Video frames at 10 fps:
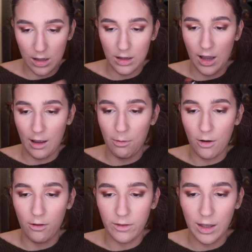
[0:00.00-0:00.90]
tap
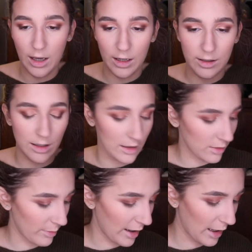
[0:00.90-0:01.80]
off the
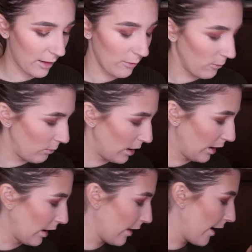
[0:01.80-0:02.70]
excess, make it
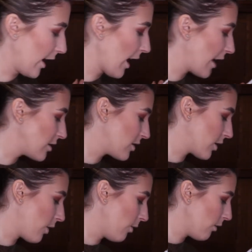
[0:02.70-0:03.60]
really light. I
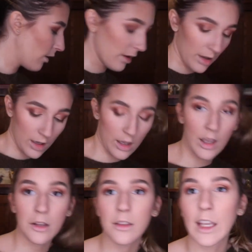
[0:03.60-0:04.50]
don't
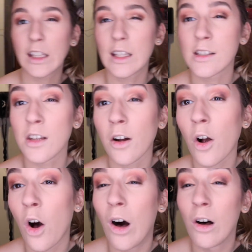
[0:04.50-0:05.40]
think this look
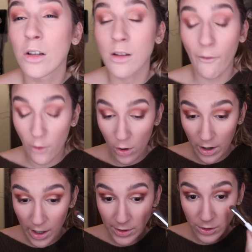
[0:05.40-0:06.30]
calls
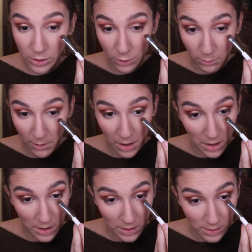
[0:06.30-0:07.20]
for a
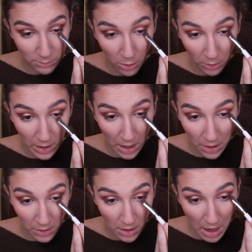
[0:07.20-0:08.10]
super smoky
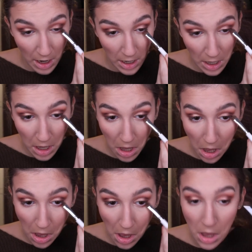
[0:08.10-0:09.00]
under eye.
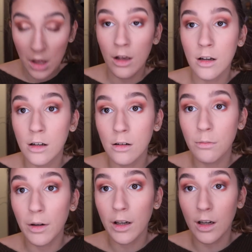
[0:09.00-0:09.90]
Oh,
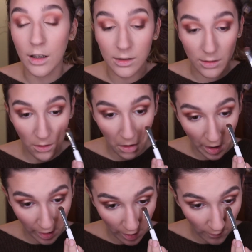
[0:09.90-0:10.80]
but it is.
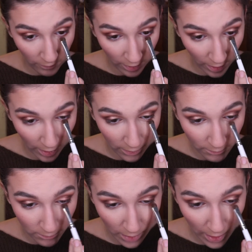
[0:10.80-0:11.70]
Okay, I forgot.
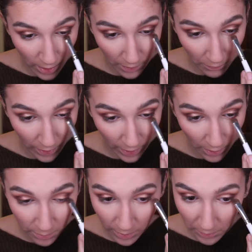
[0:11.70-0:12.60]
How did I forget
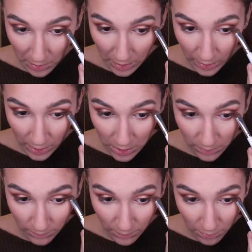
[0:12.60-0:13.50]
how pigmented this
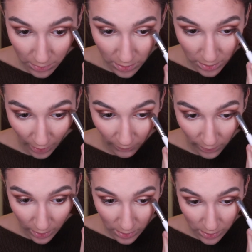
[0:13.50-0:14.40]

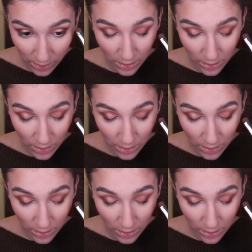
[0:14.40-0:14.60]
stuff is?